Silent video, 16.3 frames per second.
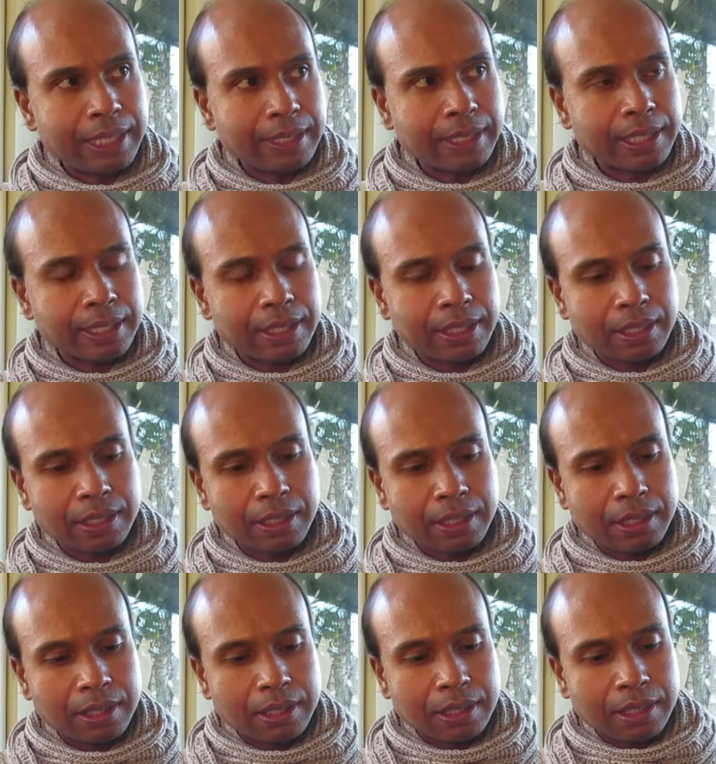Like,
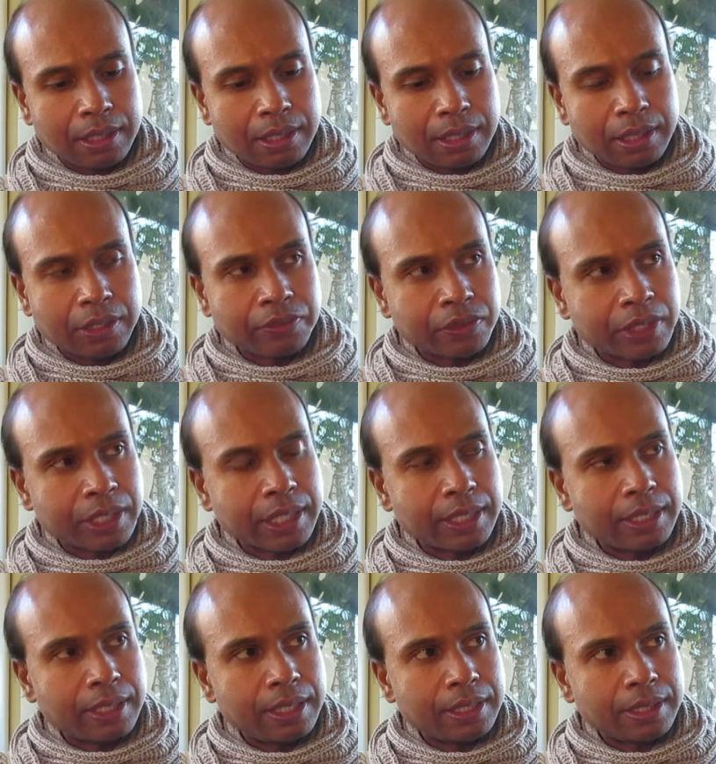after I
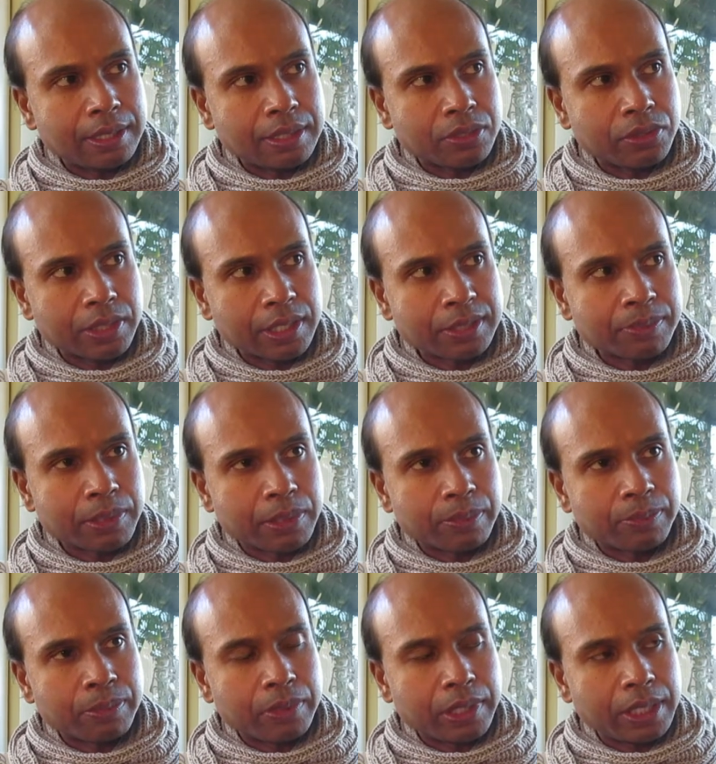had this transplant
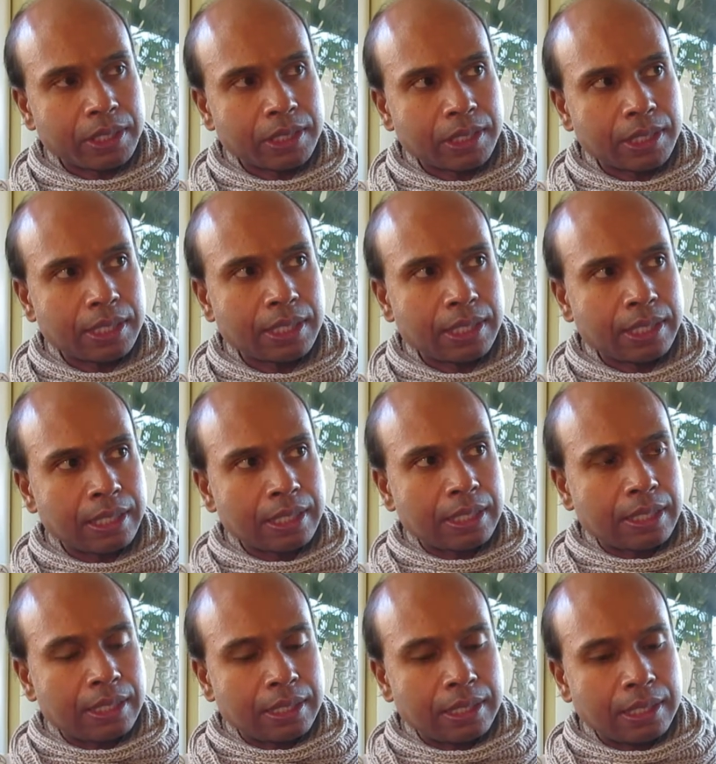operation,
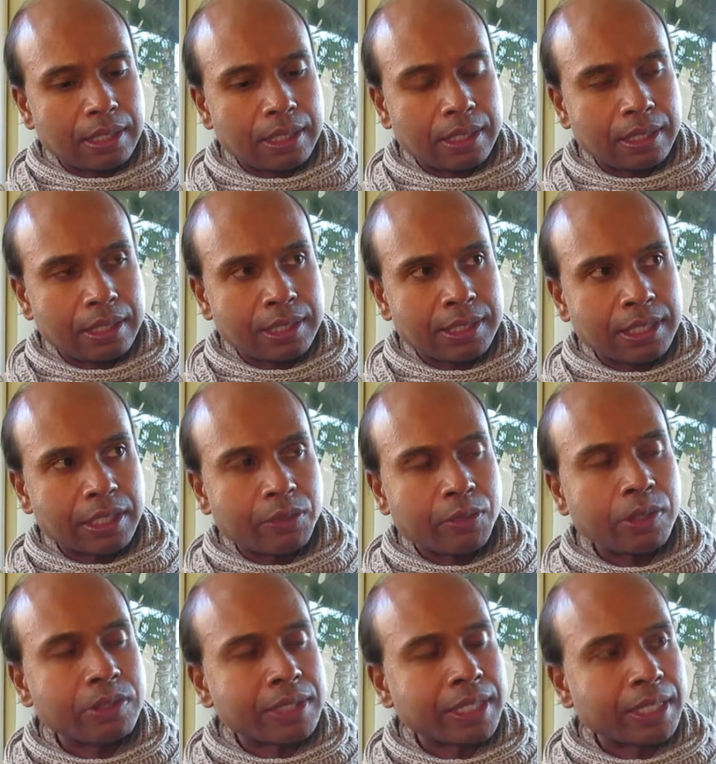uh, and I said I
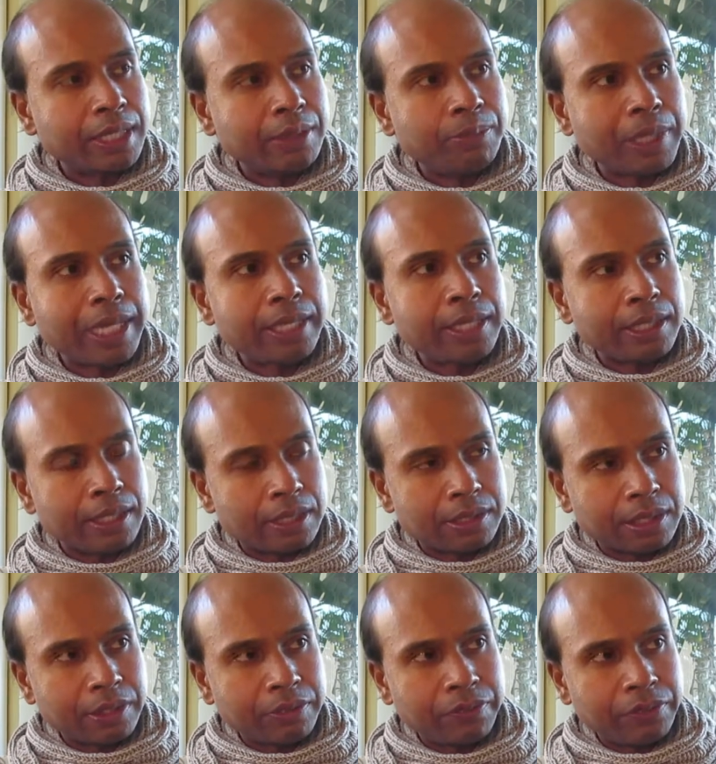won't take any
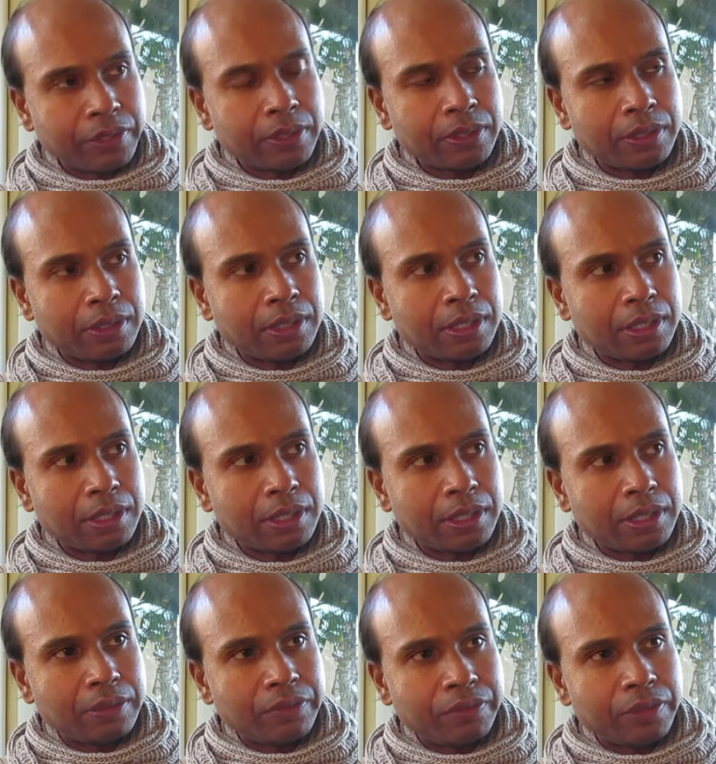painkillers. I'll feel
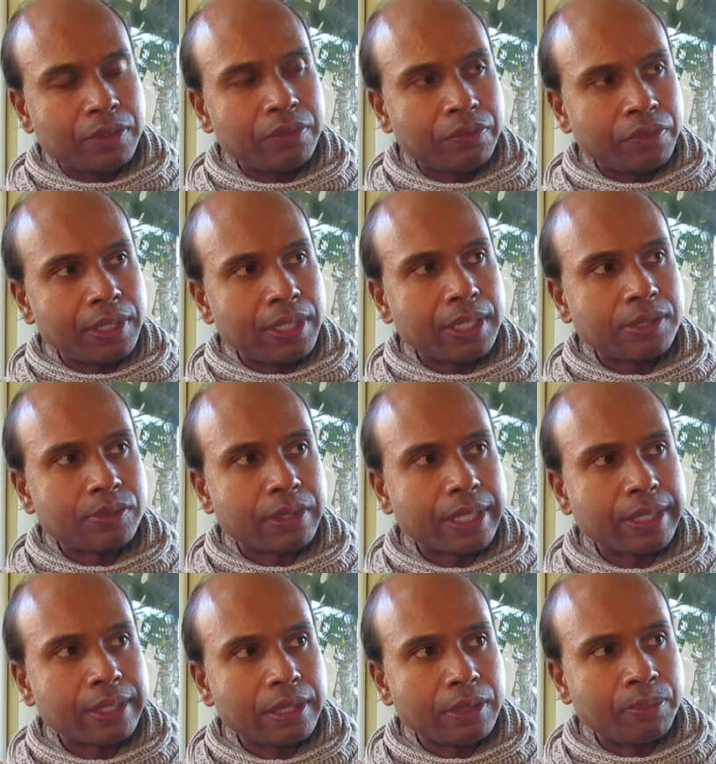feel the feelings
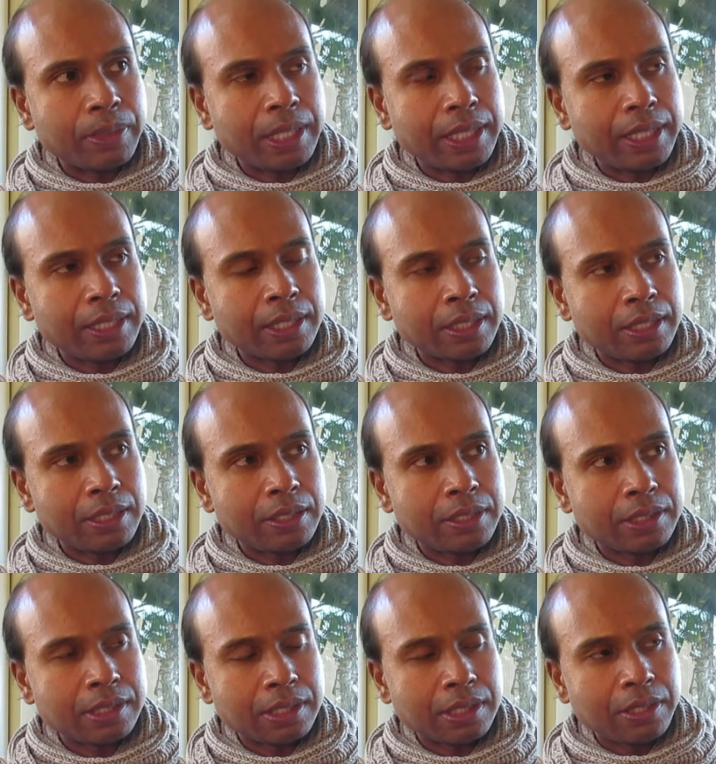without the
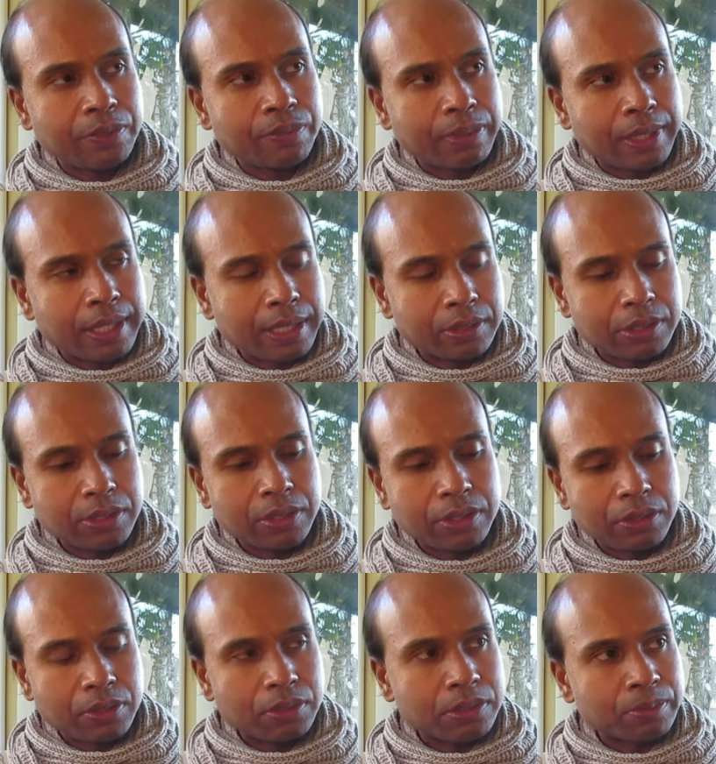painkillers. And I was doing
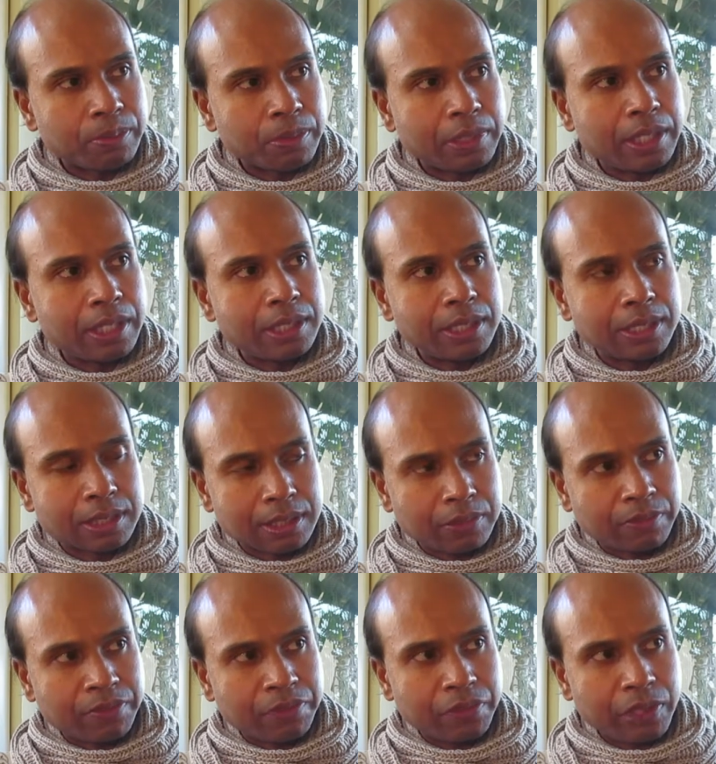the Lord's Prayer and just
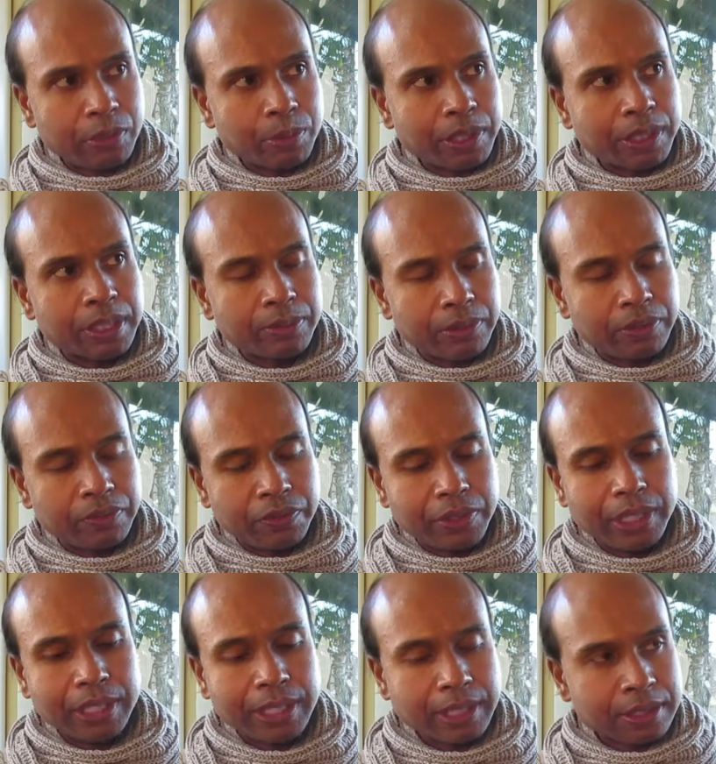fully welcoming the
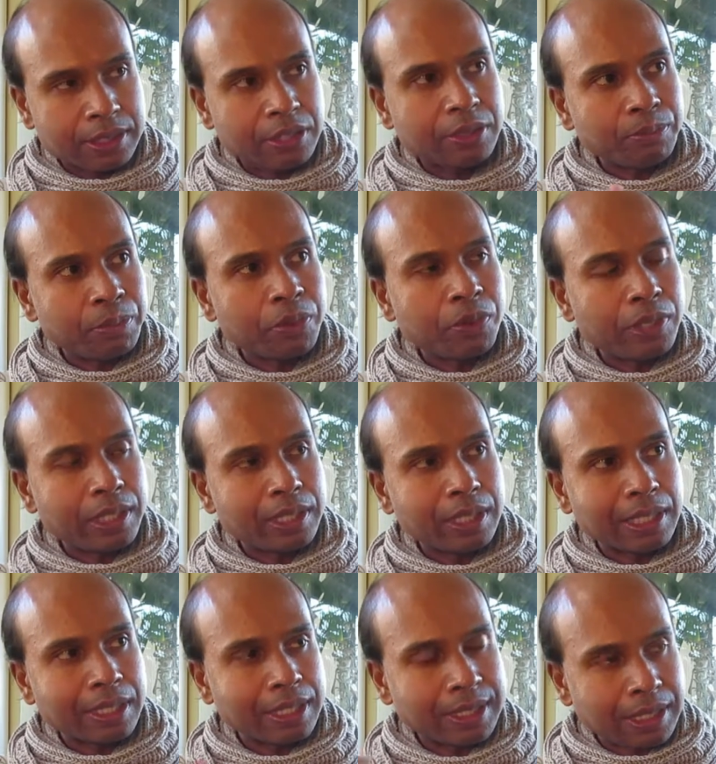feeling. And at a certain point,
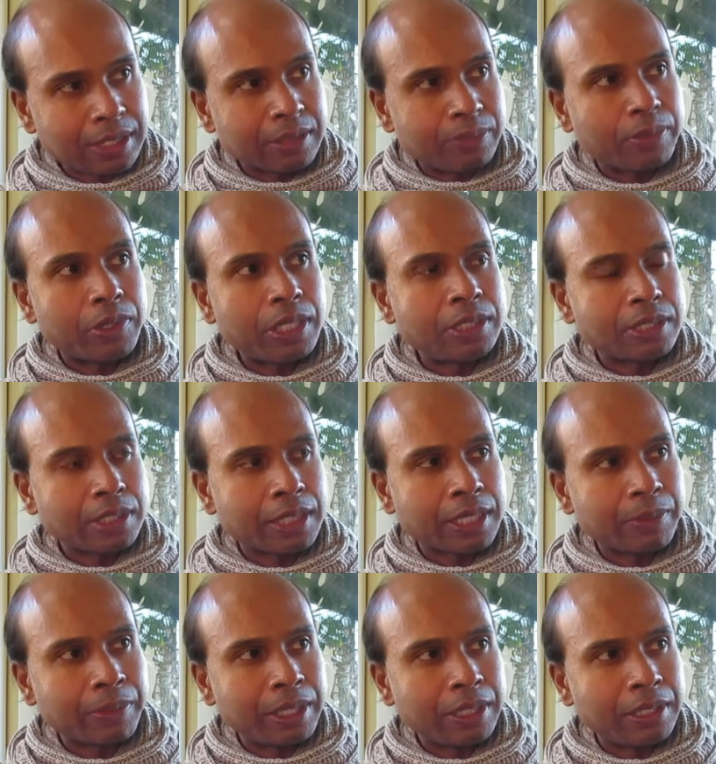like this inspiration
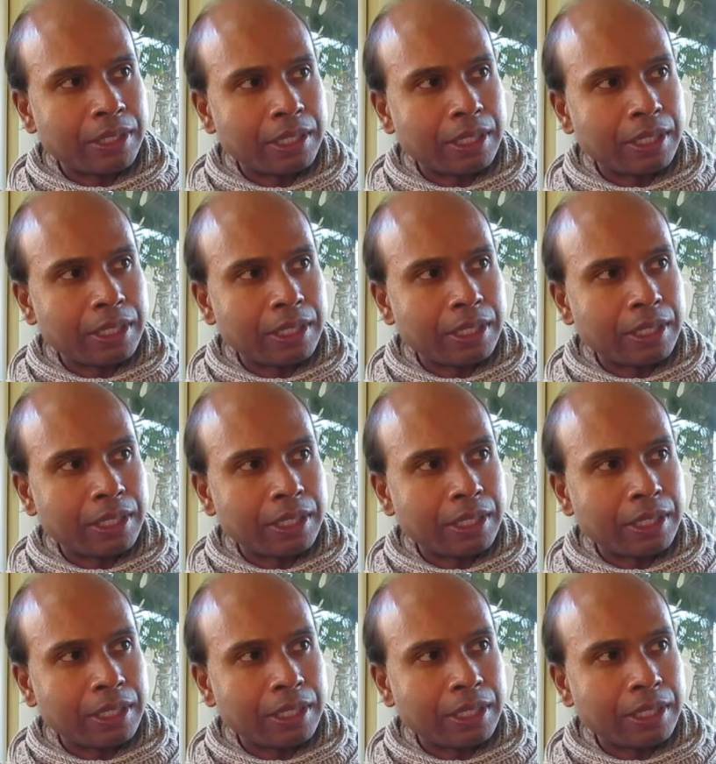come in.